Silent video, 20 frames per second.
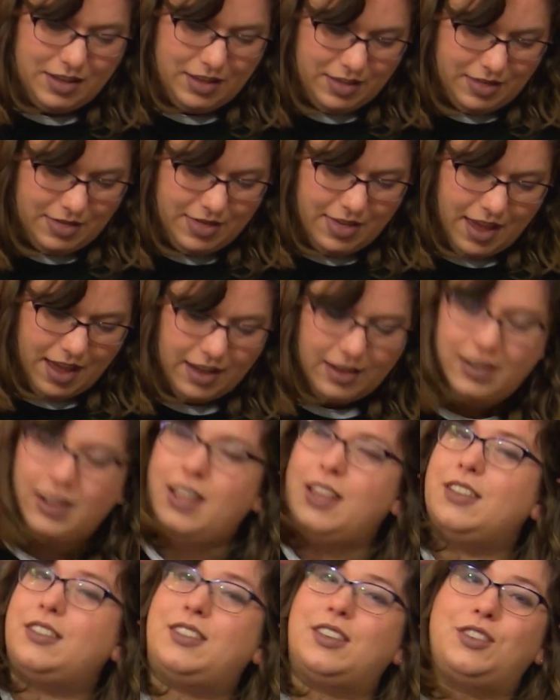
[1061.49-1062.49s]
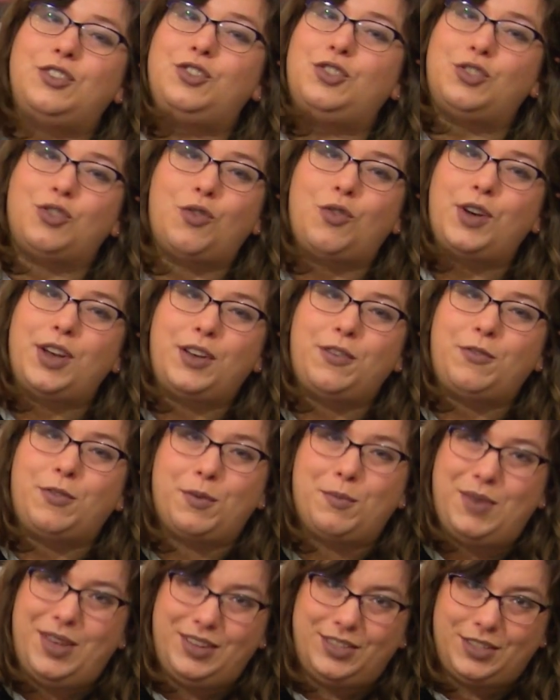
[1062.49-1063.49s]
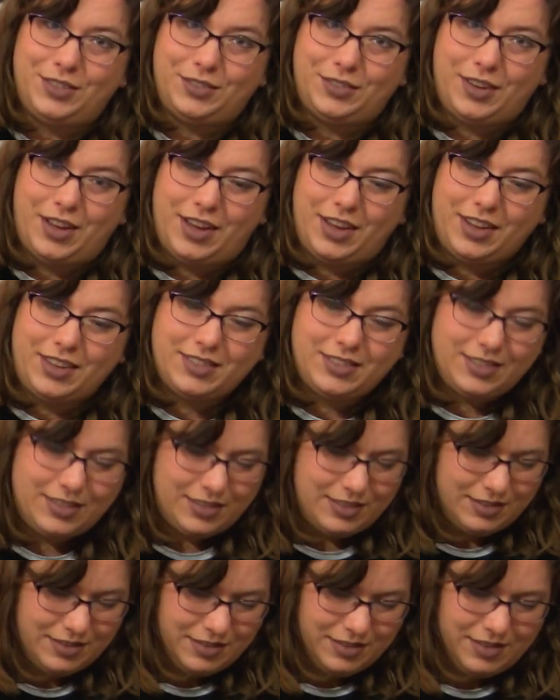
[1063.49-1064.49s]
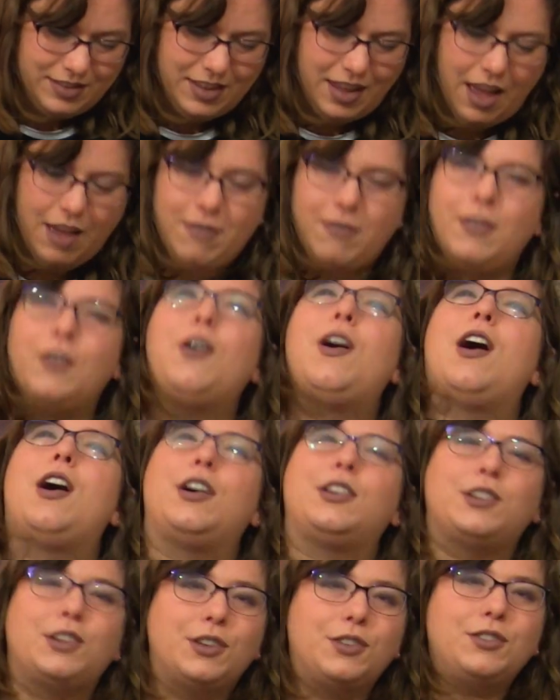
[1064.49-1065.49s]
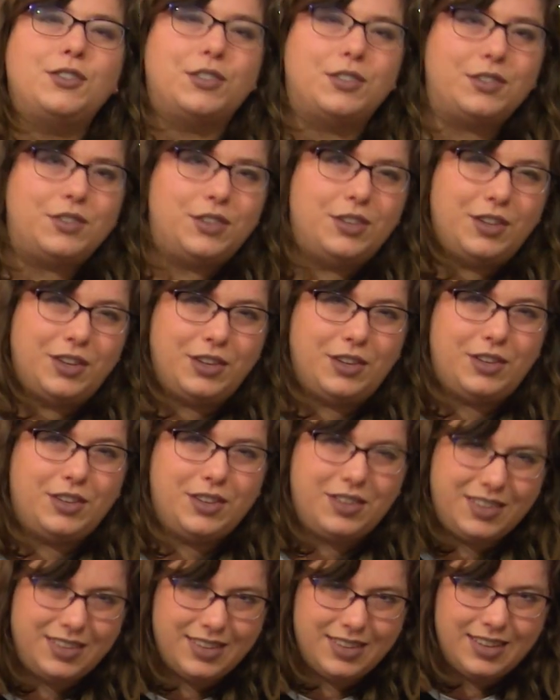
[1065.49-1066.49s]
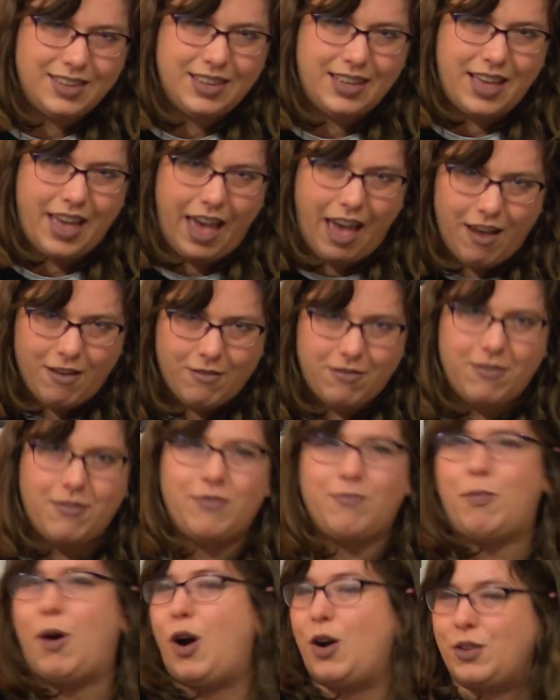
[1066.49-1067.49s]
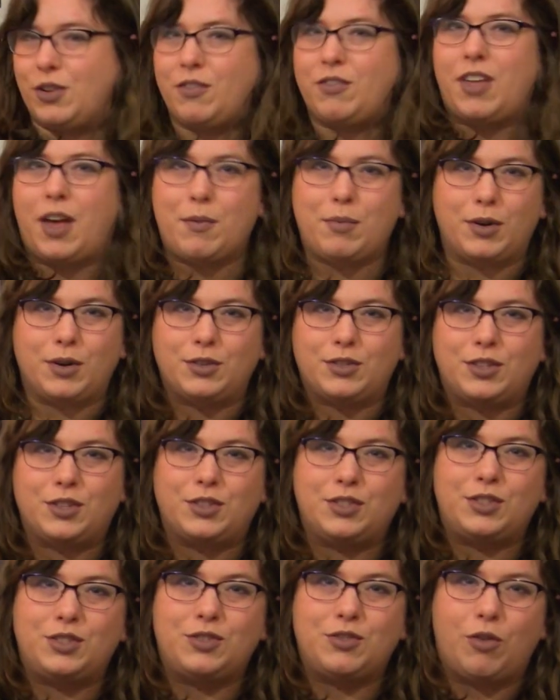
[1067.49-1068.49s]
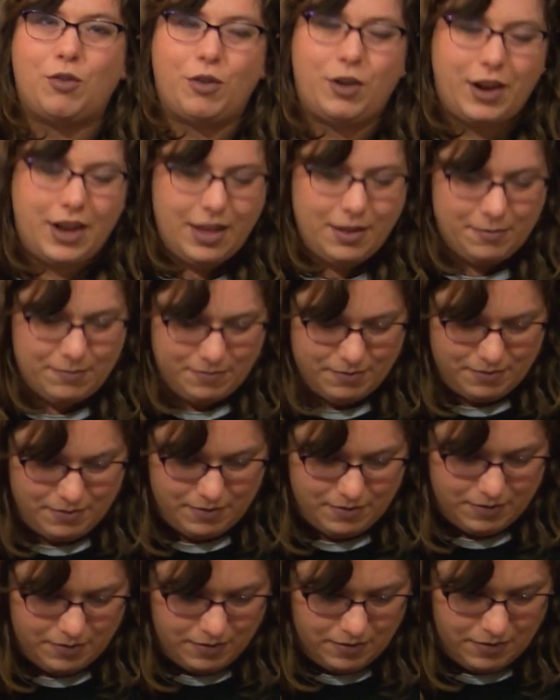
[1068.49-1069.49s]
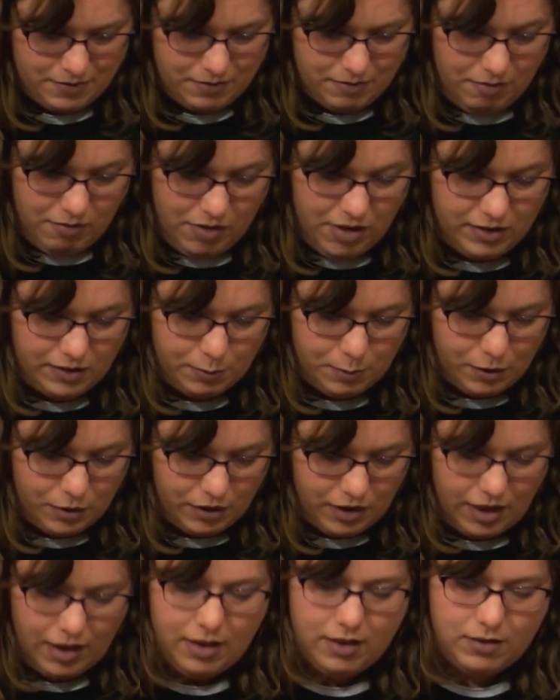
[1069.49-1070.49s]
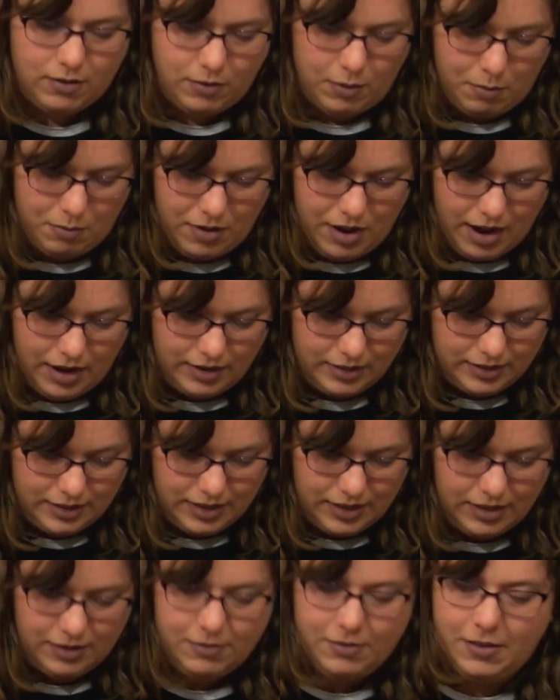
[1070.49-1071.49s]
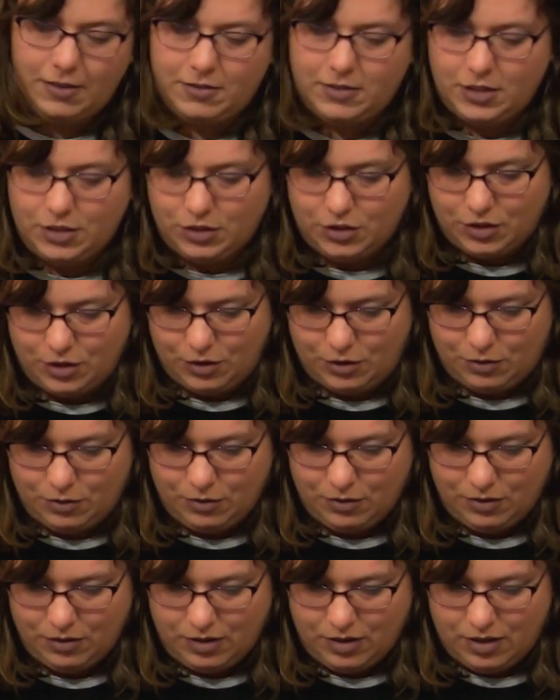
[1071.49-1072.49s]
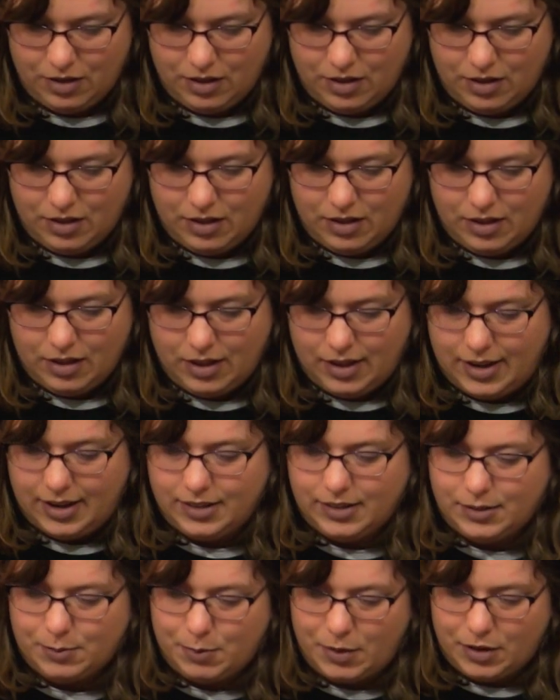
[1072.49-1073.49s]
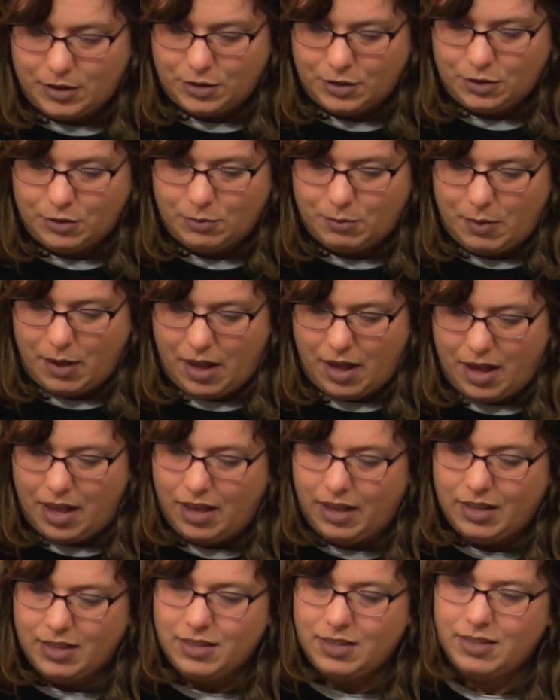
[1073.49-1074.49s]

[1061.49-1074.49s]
that is a joy for me to find. I feel honored to have part of that person's story. This book is from 1952. It is sponsored by